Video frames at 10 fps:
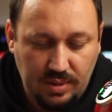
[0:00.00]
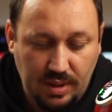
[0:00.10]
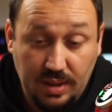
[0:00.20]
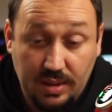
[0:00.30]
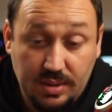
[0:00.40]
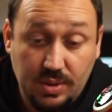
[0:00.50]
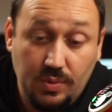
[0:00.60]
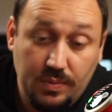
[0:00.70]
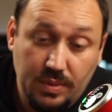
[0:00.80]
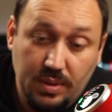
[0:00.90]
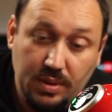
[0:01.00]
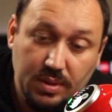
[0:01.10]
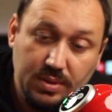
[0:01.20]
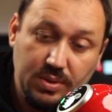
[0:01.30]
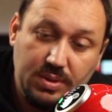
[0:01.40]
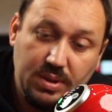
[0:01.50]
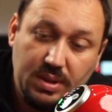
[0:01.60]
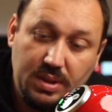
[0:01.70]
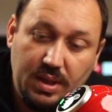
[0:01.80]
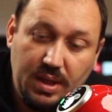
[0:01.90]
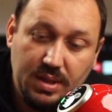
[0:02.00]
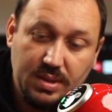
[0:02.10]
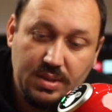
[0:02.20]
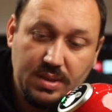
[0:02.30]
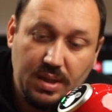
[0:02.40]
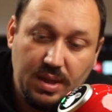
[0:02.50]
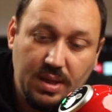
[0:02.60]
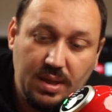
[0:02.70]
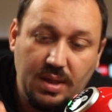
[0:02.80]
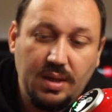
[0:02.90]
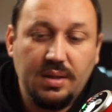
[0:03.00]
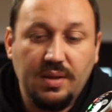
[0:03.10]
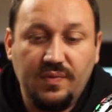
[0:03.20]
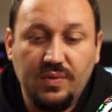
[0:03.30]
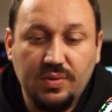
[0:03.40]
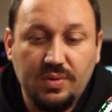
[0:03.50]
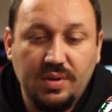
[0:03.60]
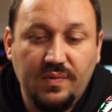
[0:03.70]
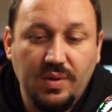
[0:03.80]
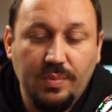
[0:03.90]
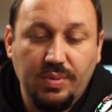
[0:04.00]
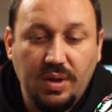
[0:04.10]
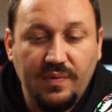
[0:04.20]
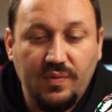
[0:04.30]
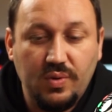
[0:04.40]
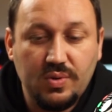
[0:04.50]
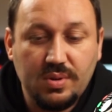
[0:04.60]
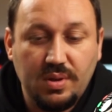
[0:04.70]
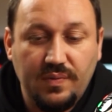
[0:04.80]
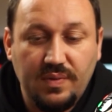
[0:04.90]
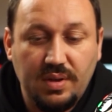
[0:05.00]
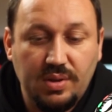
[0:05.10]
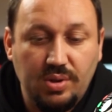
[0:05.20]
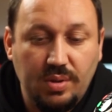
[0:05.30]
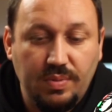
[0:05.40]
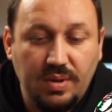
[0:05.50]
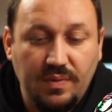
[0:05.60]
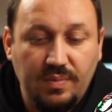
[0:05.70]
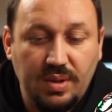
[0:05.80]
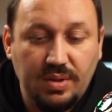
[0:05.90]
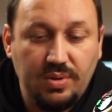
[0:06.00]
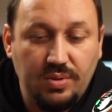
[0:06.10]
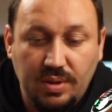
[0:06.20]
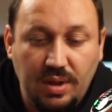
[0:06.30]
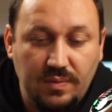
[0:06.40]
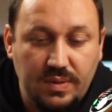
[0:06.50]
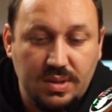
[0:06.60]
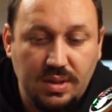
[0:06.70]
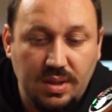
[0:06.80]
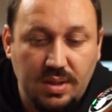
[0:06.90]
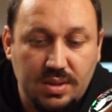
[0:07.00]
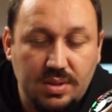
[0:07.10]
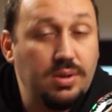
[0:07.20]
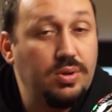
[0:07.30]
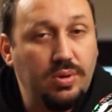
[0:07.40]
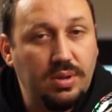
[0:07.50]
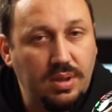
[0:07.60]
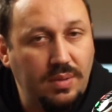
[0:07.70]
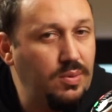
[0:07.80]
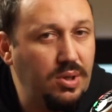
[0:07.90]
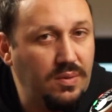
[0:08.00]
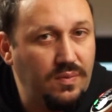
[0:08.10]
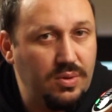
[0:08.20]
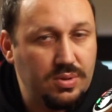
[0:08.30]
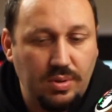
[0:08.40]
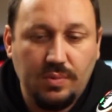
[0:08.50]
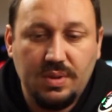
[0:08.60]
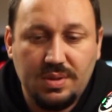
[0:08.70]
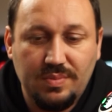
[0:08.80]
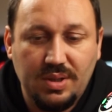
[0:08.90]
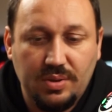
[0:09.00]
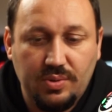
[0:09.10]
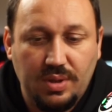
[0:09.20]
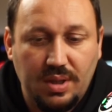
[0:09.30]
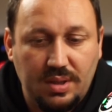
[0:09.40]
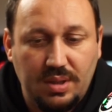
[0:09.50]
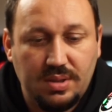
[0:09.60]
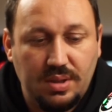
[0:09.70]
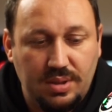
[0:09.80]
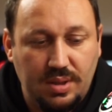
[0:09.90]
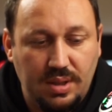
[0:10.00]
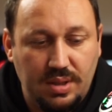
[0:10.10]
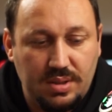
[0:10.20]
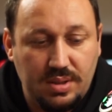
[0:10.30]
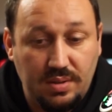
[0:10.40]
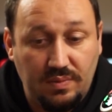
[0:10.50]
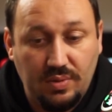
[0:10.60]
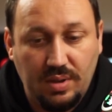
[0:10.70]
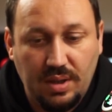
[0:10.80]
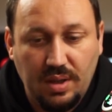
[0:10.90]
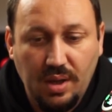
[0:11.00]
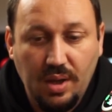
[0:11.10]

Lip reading: And so you see the layers, and if you apply first coffee, then you apply milk, you don't have these layers, and you need to apply first always milk to get such a layers, if you like.